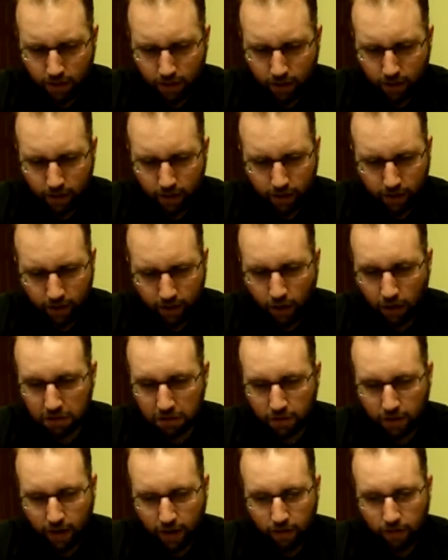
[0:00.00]
Uh, and
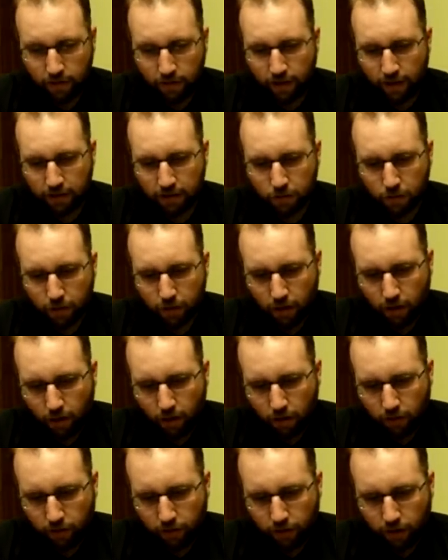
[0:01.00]
also got this nice rookie
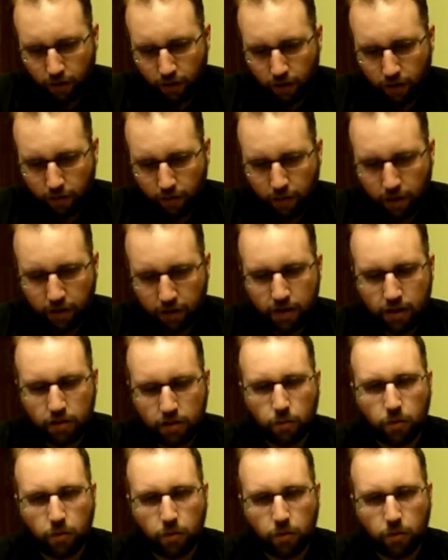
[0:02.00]
auto of uh, Marquess